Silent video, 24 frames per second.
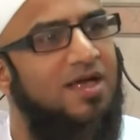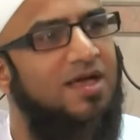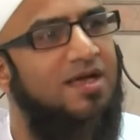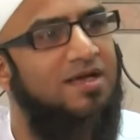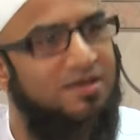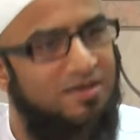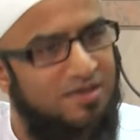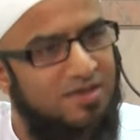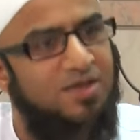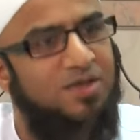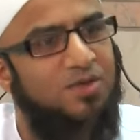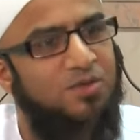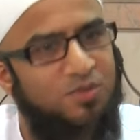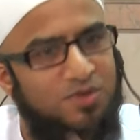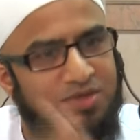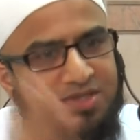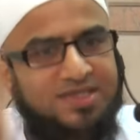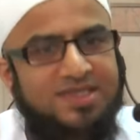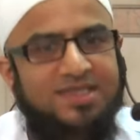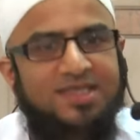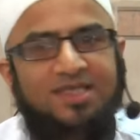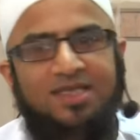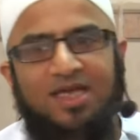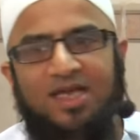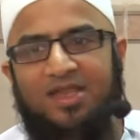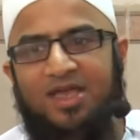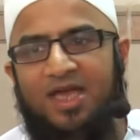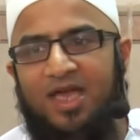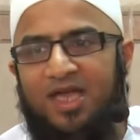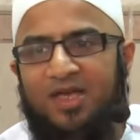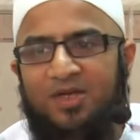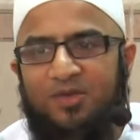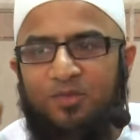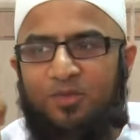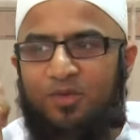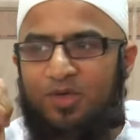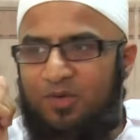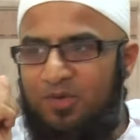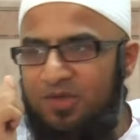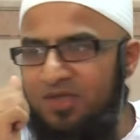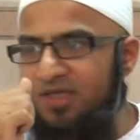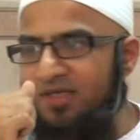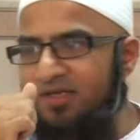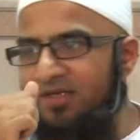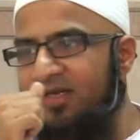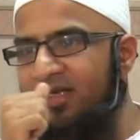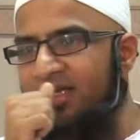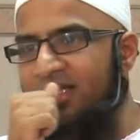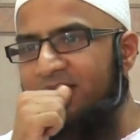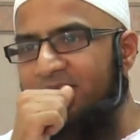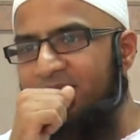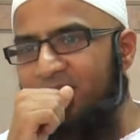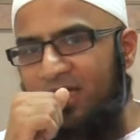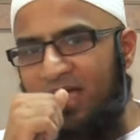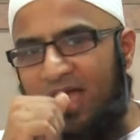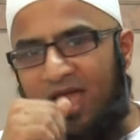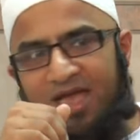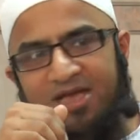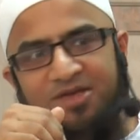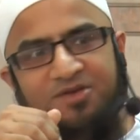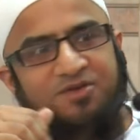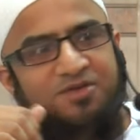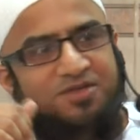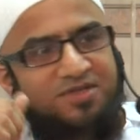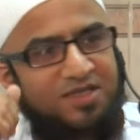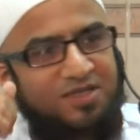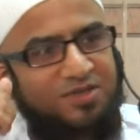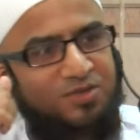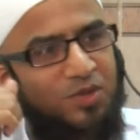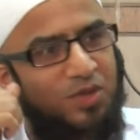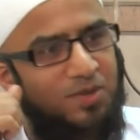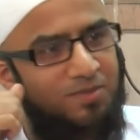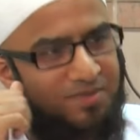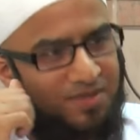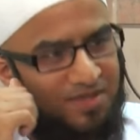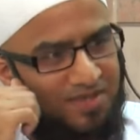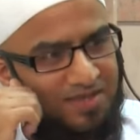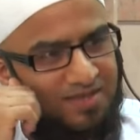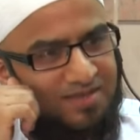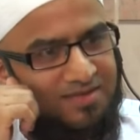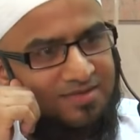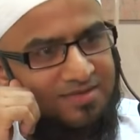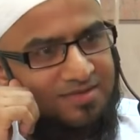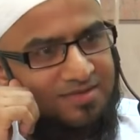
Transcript: And we'll see at the end what the end result will be.